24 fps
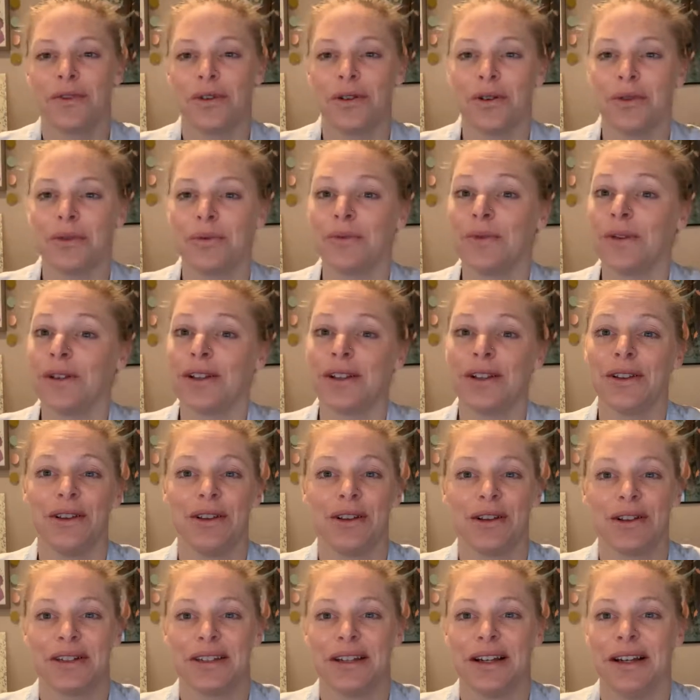for a really
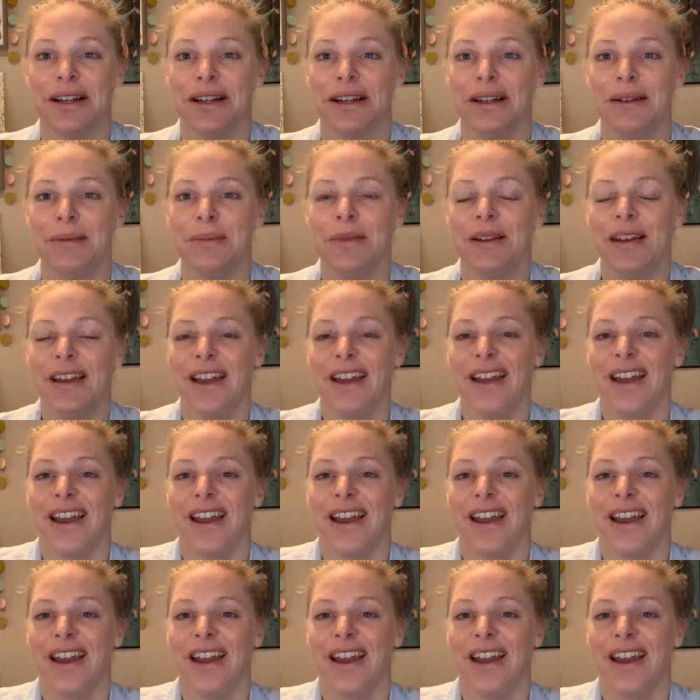long time,